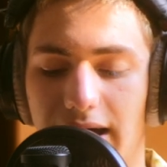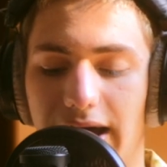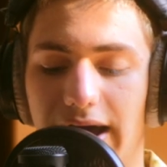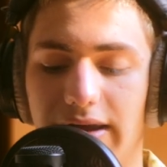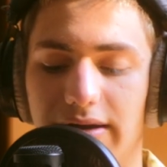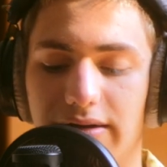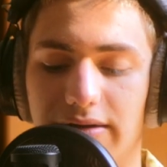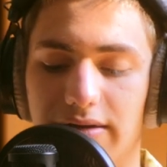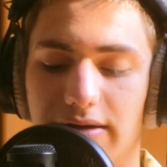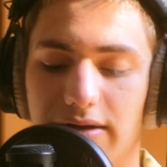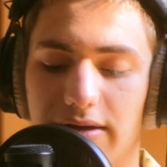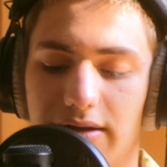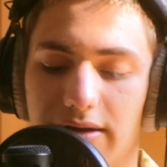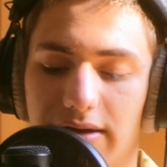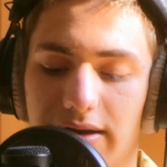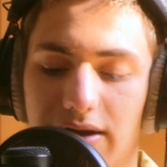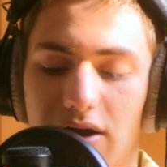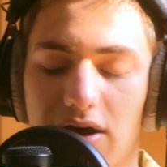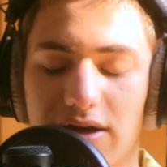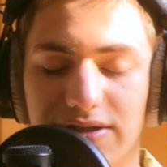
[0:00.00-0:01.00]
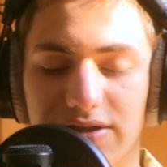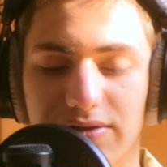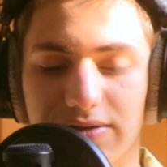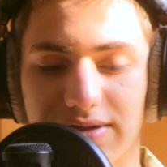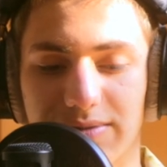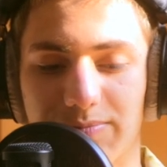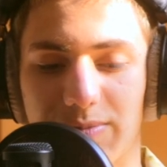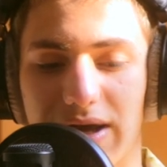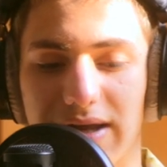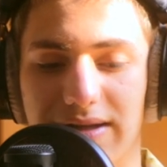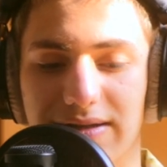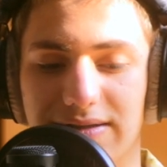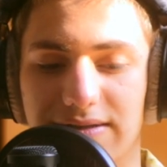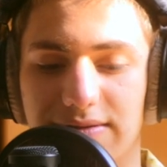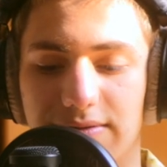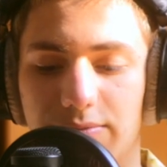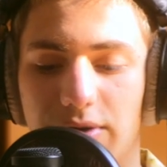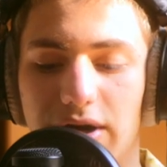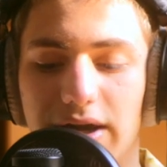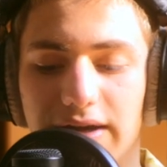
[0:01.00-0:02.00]
And it also
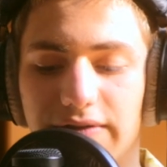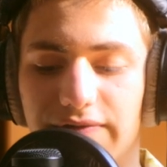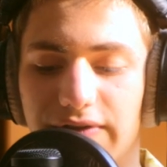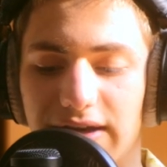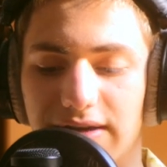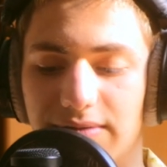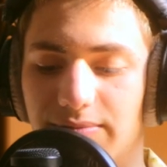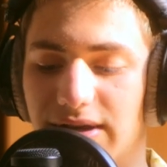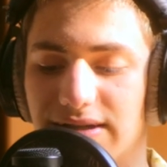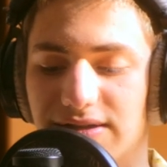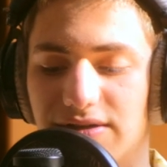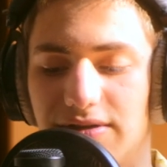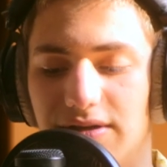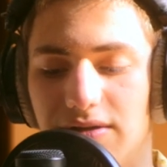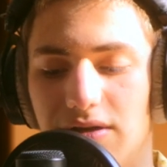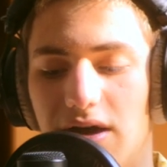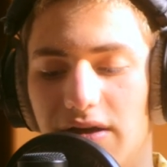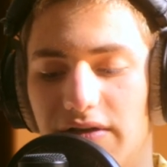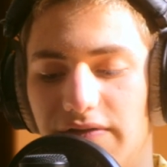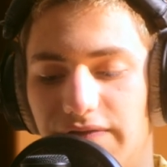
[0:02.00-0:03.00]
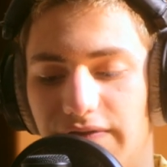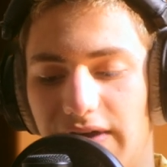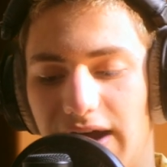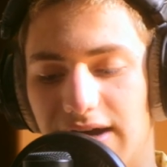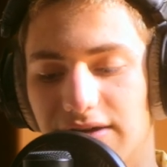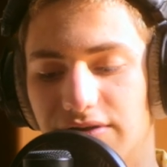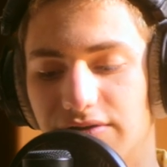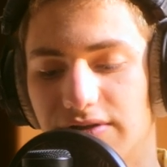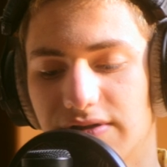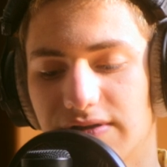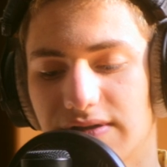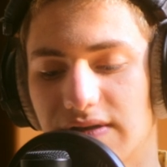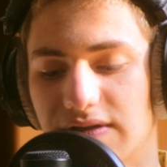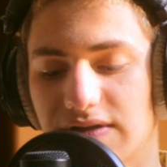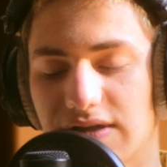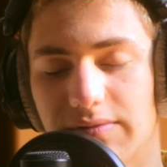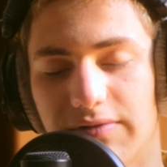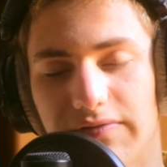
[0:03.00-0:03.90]
depends, buying a van depends on a lot of factors.